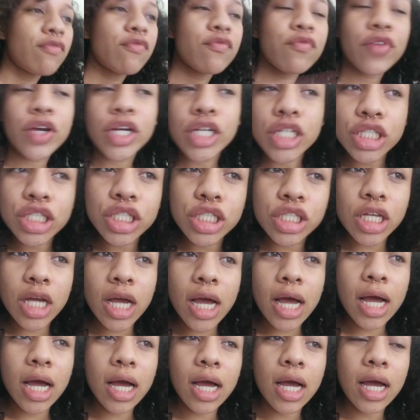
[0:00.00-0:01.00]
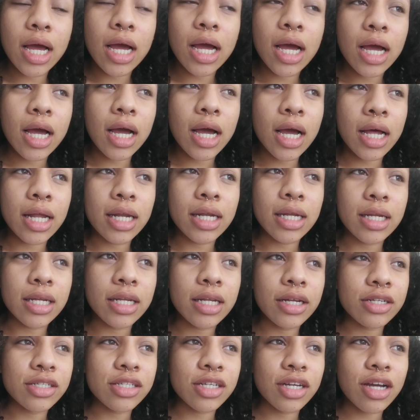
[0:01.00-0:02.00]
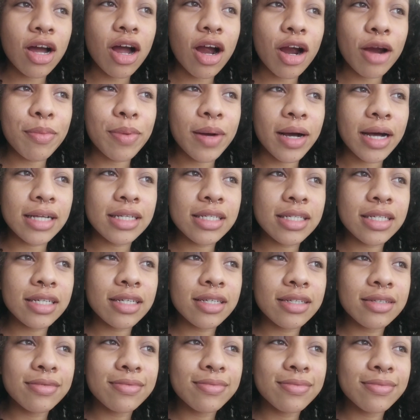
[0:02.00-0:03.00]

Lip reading: fresh, and there's a car passing.